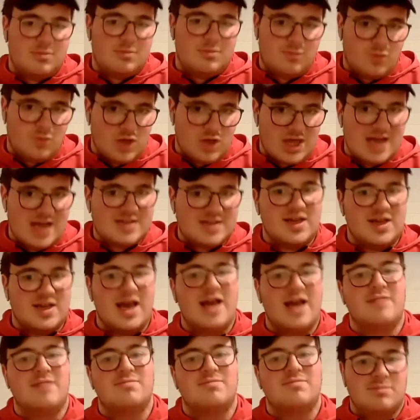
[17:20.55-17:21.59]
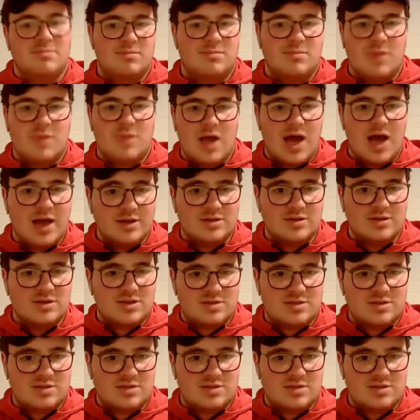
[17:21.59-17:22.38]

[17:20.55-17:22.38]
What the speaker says: with Etienne and